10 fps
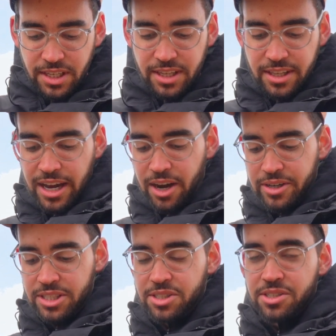and now
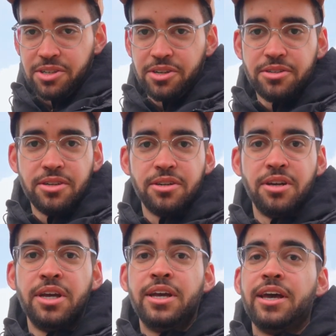it's secured.
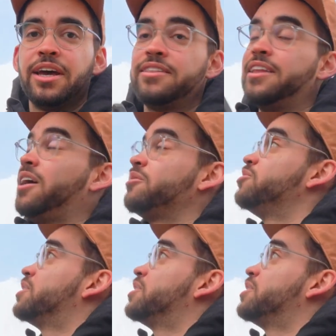And now you